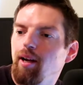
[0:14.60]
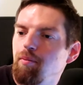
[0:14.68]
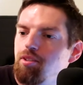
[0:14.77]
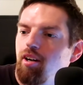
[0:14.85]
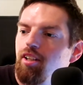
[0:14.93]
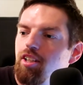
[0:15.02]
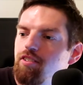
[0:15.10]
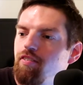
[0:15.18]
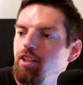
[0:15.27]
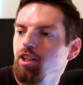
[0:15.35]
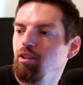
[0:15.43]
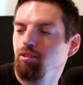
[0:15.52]
I'm starting this
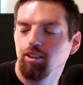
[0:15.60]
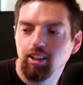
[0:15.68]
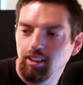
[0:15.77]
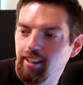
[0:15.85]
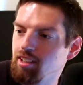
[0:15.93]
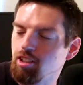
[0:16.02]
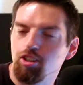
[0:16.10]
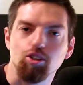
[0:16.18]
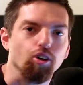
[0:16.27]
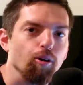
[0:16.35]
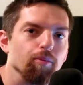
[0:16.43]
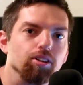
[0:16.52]
video literally as a
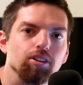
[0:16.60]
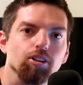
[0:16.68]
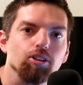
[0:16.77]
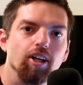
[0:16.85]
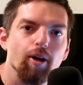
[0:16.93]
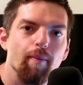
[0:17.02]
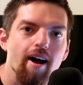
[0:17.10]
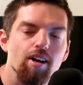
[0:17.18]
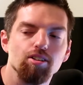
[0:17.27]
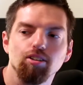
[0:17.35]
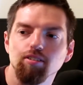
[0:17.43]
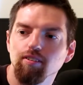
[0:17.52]
storm is still trying to
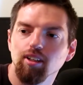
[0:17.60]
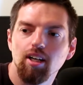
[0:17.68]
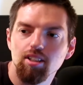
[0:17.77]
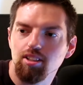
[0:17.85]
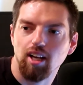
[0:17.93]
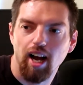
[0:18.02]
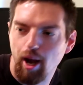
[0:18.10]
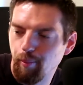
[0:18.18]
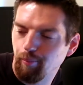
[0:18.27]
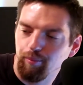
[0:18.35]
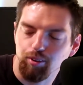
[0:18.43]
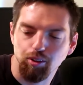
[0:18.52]
pass over us.
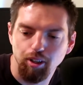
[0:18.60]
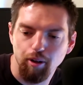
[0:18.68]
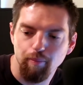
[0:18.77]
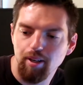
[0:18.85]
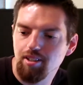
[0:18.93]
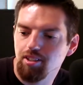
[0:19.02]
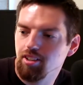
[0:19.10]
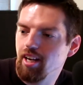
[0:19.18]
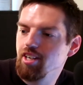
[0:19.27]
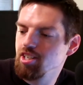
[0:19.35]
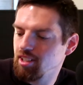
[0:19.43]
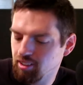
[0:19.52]
I'm doing a binge
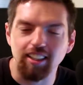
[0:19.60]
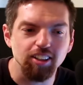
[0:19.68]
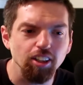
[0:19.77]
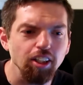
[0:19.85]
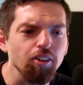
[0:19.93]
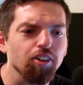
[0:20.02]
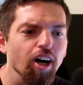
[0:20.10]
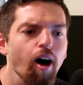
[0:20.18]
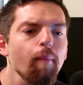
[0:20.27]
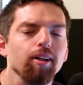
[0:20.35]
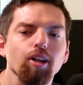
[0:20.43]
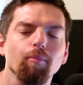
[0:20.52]
session. It's a little
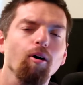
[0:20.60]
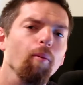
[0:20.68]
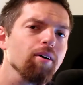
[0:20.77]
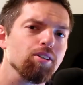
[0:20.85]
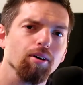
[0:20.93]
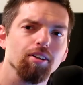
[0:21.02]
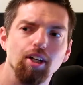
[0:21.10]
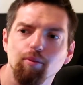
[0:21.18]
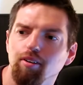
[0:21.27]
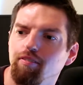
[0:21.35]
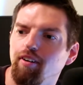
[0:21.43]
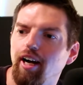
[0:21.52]
calm at the moment, so I think
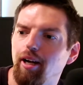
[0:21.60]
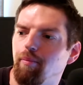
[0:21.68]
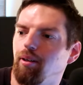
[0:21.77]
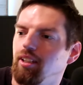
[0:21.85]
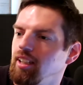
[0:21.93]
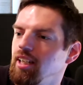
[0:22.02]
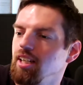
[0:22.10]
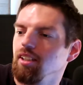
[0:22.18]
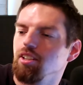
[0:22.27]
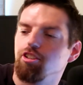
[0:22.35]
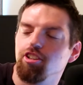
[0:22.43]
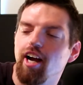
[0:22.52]
we're fine, but
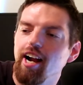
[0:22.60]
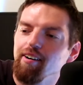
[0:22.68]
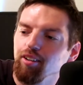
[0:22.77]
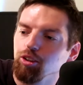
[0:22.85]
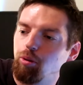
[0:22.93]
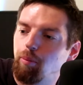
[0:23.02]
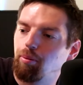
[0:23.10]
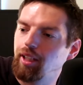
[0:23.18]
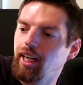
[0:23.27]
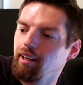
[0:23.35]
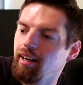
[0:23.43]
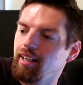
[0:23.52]
sirens were
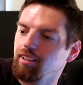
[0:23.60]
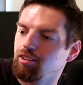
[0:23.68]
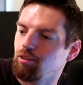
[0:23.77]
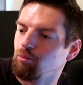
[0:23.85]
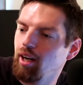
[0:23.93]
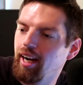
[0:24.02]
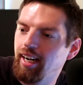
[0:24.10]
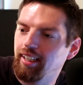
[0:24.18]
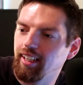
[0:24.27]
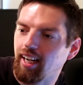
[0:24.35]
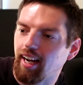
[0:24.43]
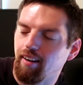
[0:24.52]
blaring. The rain
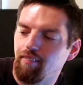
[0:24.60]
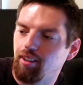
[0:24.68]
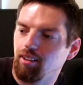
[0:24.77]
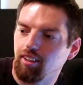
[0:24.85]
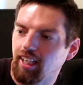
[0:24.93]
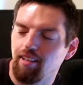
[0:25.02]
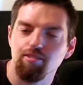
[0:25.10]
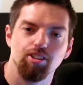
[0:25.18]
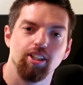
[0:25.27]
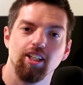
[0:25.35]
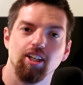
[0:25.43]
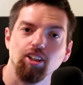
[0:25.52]
got heavier than I've
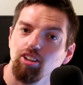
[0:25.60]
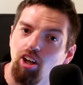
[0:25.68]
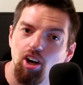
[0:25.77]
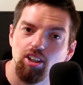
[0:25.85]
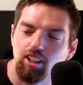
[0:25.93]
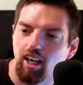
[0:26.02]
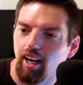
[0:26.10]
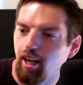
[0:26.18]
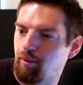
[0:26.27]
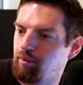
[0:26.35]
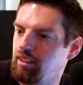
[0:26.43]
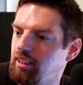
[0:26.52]
seen in a long
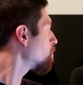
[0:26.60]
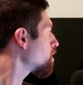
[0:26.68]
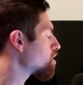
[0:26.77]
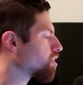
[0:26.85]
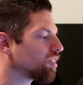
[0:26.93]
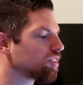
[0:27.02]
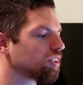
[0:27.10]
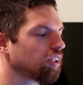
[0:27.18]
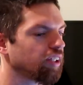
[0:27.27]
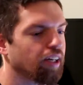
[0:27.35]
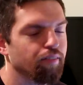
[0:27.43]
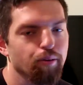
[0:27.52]
time. Pretty sure it's
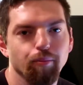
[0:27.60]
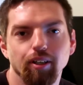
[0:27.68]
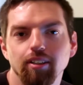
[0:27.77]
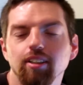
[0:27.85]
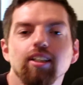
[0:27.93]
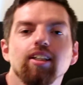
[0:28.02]
still heavy, but